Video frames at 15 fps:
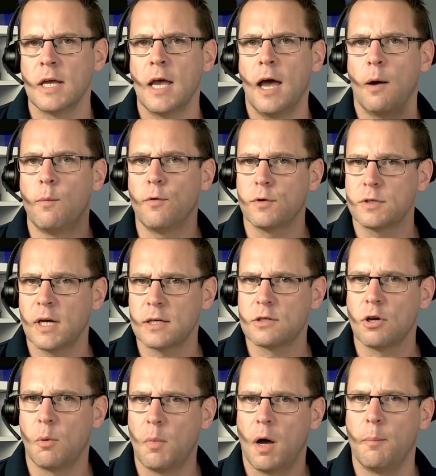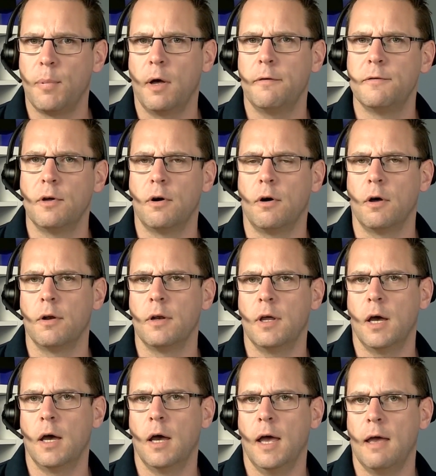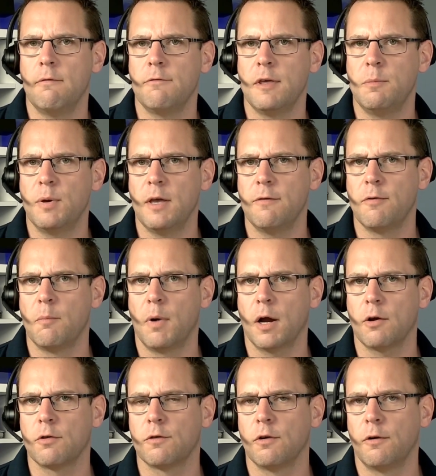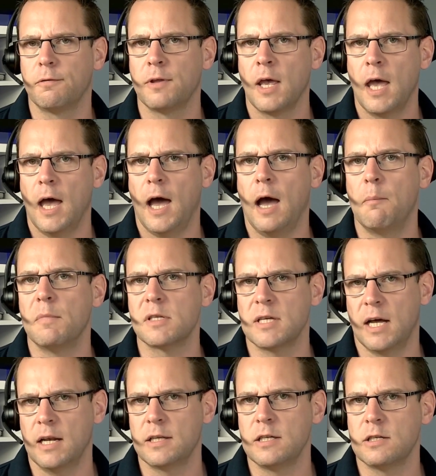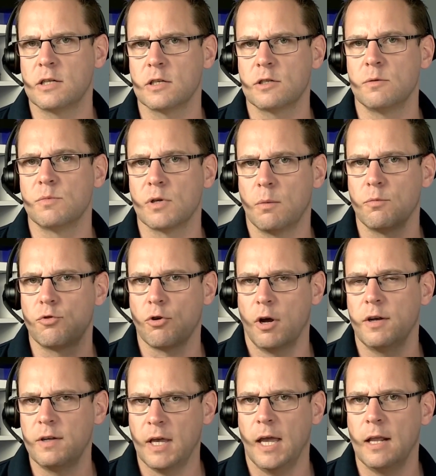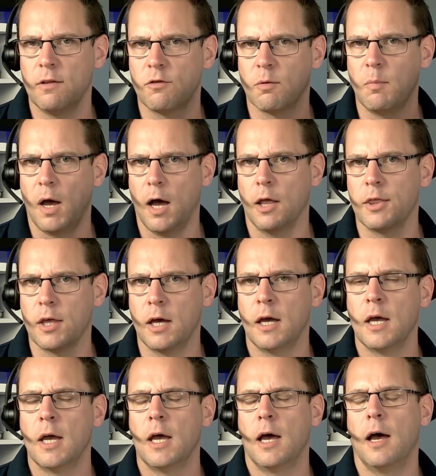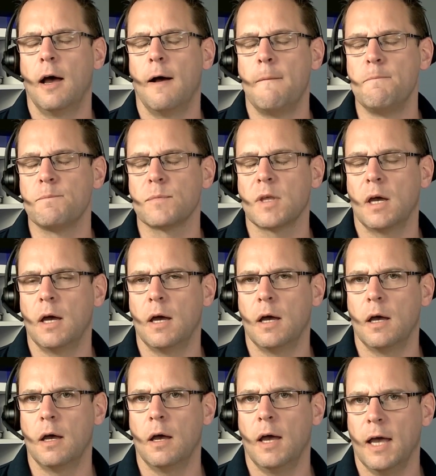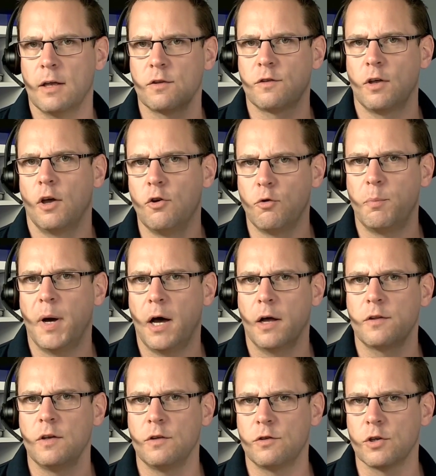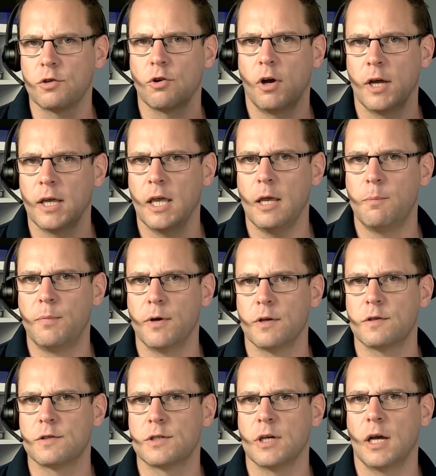and we also had Tom Arbuthnot on, MVP for Microsoft at Modality Systems. I'm trying to get in some other external parties to try and keep us